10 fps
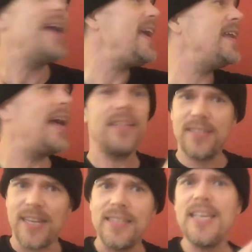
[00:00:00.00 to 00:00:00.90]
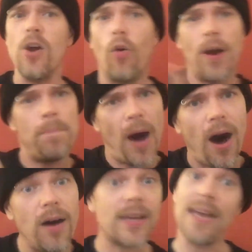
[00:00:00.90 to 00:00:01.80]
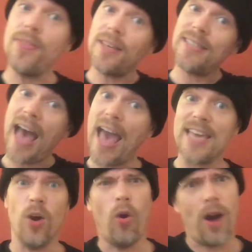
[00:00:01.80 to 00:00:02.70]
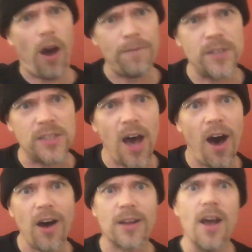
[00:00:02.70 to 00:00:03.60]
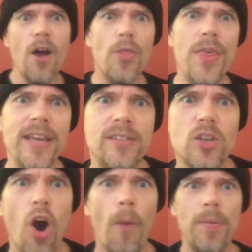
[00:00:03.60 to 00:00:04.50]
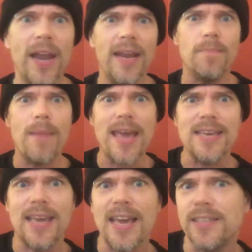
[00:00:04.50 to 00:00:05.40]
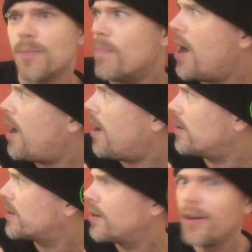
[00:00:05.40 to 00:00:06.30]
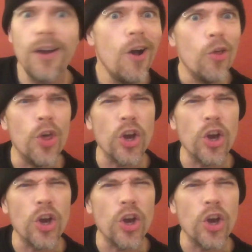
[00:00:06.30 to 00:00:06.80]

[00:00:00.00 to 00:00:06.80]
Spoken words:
in a city or a park in the day or after dark this goblin make his mark. The